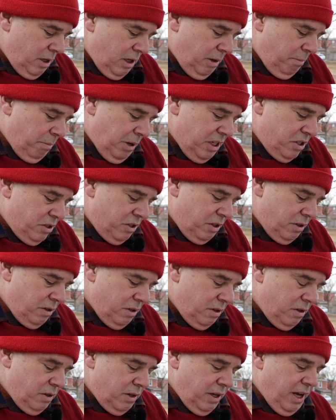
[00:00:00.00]

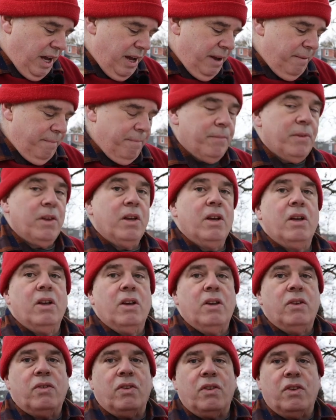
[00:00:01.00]
Okay,
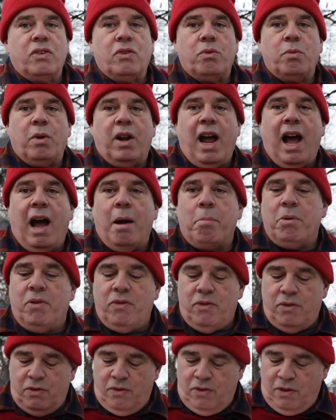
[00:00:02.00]
so this is what
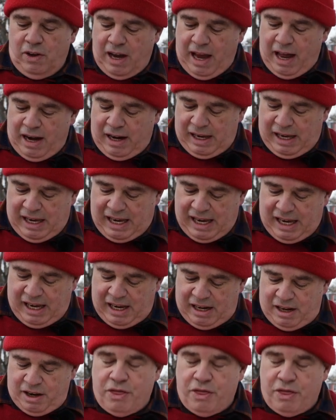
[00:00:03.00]
happens: is you get heat,